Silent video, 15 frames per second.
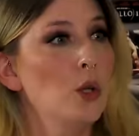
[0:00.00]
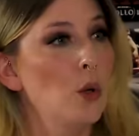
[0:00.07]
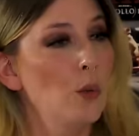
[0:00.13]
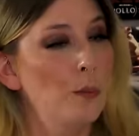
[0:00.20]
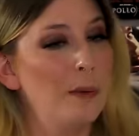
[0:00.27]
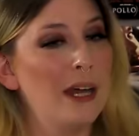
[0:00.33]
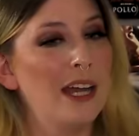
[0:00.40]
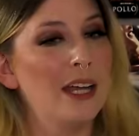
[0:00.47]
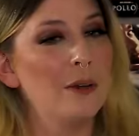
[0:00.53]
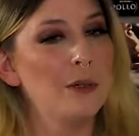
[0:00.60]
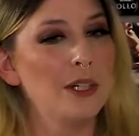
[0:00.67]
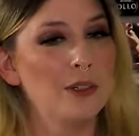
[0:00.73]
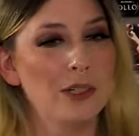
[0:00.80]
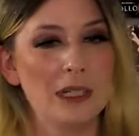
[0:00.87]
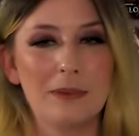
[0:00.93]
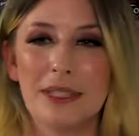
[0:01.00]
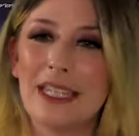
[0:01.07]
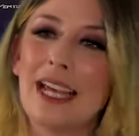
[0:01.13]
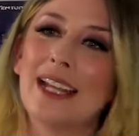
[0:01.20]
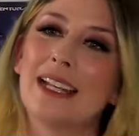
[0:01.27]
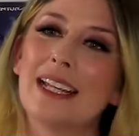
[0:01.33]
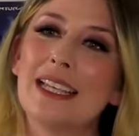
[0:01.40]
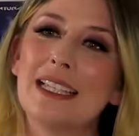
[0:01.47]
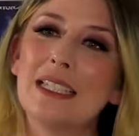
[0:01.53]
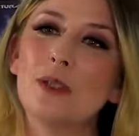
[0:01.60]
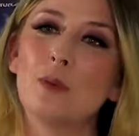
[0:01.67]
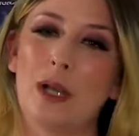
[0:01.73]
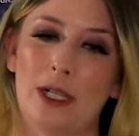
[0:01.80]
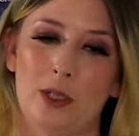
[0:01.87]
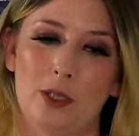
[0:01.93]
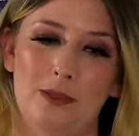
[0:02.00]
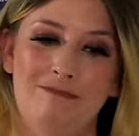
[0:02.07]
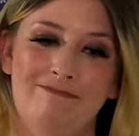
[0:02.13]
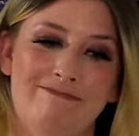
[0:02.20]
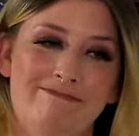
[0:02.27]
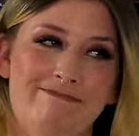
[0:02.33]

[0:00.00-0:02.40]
Nope, I would agree with that as well.